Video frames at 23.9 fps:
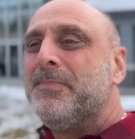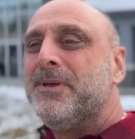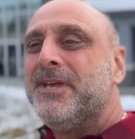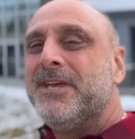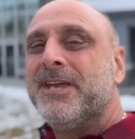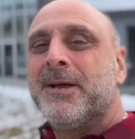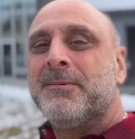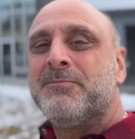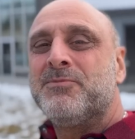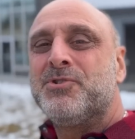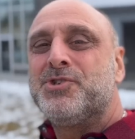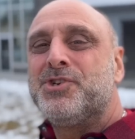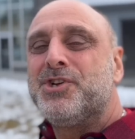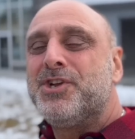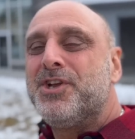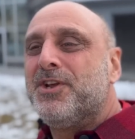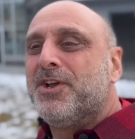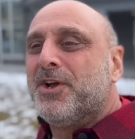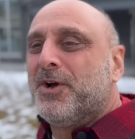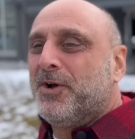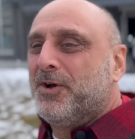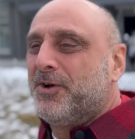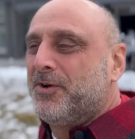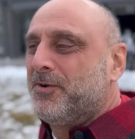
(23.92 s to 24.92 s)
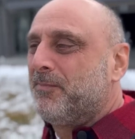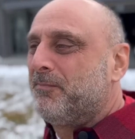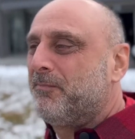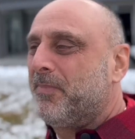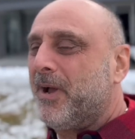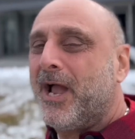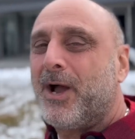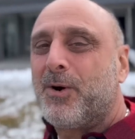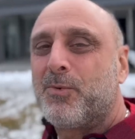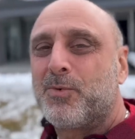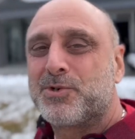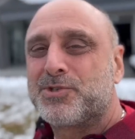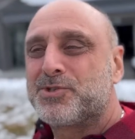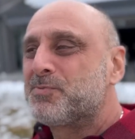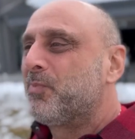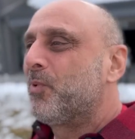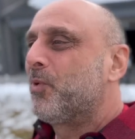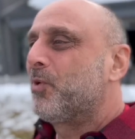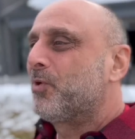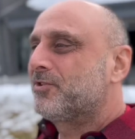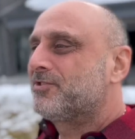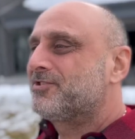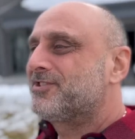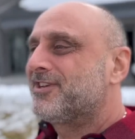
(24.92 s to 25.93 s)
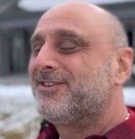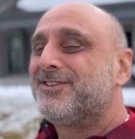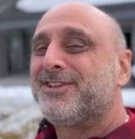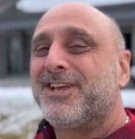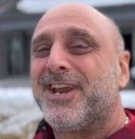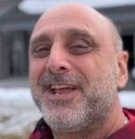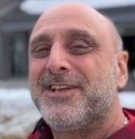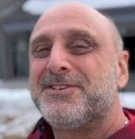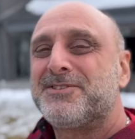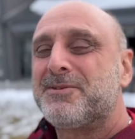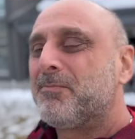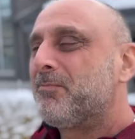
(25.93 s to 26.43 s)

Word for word: BMG Power Sports, and today's a